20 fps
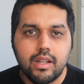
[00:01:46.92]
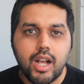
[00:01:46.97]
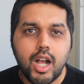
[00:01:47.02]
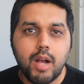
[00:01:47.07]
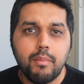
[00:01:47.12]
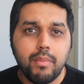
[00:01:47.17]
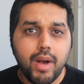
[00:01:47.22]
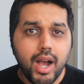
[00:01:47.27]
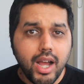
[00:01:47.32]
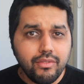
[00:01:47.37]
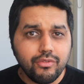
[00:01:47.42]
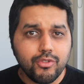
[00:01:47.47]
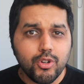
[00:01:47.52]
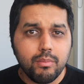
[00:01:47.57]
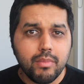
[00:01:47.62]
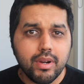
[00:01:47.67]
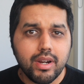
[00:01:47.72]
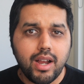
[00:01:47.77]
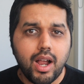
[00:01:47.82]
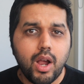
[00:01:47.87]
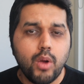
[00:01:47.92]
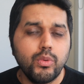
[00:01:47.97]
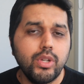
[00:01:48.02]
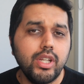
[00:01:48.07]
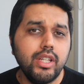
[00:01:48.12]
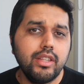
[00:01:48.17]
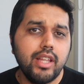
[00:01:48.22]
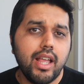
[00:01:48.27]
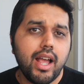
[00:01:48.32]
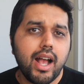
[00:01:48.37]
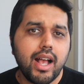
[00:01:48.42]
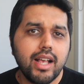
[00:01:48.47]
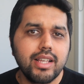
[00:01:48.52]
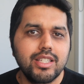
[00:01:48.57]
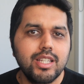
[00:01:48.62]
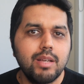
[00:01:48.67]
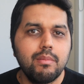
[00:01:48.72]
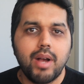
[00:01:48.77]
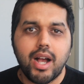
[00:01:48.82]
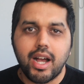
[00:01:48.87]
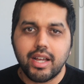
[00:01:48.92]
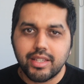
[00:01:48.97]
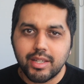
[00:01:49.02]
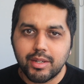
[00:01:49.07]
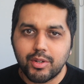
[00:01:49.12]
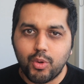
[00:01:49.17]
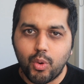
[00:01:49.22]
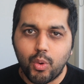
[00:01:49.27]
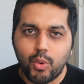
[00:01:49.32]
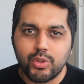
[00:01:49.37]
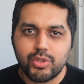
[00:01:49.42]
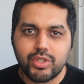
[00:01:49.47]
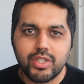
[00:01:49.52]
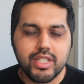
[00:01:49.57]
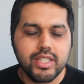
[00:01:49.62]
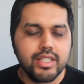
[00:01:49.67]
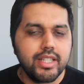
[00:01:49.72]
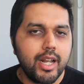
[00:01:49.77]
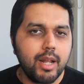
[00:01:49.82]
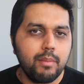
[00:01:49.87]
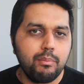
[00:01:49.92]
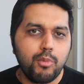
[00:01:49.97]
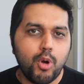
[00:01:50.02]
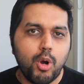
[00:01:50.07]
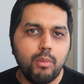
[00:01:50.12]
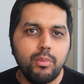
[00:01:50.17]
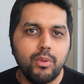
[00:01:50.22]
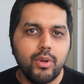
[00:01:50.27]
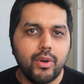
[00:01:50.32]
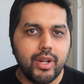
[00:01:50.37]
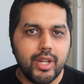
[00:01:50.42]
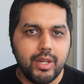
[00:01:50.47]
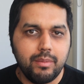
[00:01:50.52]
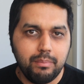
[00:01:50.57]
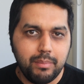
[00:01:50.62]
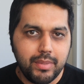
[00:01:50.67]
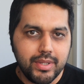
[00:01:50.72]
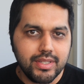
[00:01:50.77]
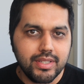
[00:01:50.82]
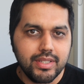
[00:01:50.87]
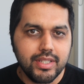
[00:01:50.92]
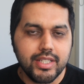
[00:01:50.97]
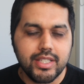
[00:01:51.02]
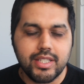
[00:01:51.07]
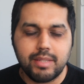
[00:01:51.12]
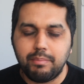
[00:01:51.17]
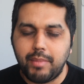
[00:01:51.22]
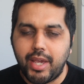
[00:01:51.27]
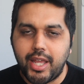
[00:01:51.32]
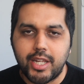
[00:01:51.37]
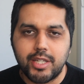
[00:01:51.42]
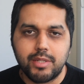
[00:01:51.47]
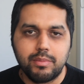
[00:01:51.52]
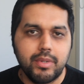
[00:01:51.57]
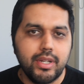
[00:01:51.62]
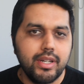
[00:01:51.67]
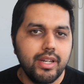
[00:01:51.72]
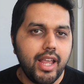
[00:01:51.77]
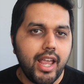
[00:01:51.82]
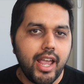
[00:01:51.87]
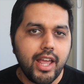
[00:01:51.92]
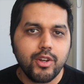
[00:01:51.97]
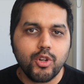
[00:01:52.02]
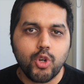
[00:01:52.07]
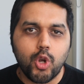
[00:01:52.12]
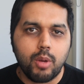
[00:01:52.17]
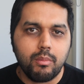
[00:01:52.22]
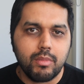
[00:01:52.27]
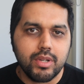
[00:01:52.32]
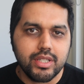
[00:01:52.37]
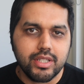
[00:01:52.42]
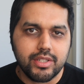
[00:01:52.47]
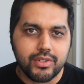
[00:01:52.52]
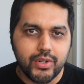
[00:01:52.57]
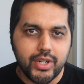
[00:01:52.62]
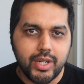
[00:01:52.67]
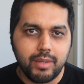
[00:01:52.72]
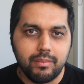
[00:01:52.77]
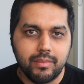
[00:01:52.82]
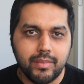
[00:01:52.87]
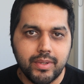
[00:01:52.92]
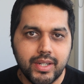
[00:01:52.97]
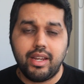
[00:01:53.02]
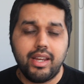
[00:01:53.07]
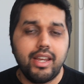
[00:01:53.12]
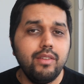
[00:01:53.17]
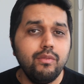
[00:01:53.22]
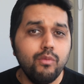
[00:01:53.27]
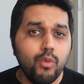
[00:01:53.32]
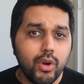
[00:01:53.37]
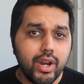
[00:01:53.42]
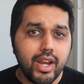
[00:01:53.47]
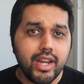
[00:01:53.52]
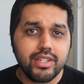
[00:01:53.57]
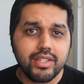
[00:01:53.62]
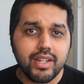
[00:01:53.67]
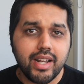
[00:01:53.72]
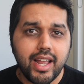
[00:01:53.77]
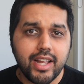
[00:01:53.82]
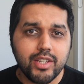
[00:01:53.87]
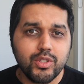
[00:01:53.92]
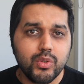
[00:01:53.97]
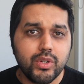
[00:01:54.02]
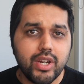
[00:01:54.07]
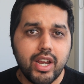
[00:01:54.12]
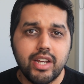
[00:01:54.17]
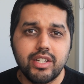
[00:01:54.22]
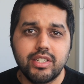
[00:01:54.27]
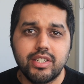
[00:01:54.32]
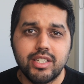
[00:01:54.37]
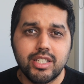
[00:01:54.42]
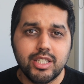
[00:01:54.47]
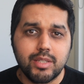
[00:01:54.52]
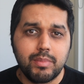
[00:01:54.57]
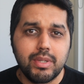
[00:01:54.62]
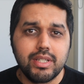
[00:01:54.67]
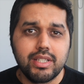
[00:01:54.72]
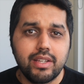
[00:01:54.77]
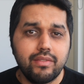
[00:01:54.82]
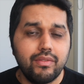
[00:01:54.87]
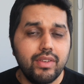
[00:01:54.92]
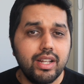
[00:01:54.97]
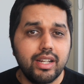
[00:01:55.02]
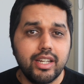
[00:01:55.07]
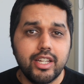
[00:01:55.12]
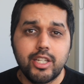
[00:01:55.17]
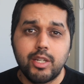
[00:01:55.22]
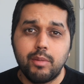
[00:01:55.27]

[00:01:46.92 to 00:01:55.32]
Apart from accounting, there are some other courses that are popular in business management and commerce stream. In vocational education, specifically